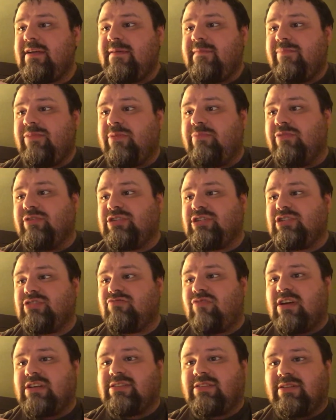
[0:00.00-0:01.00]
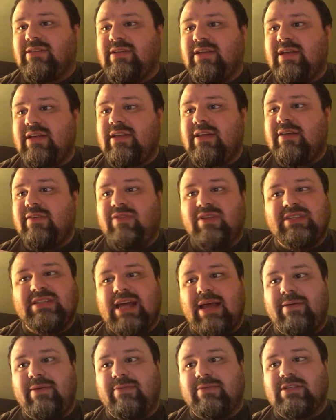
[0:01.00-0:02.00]
The bushes rustled. This
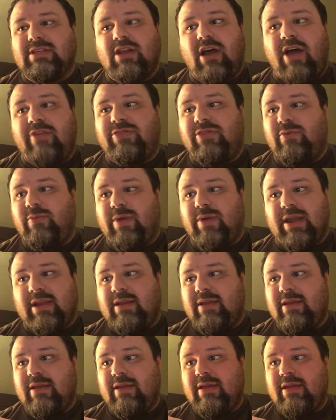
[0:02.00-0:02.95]
time it was not the wind.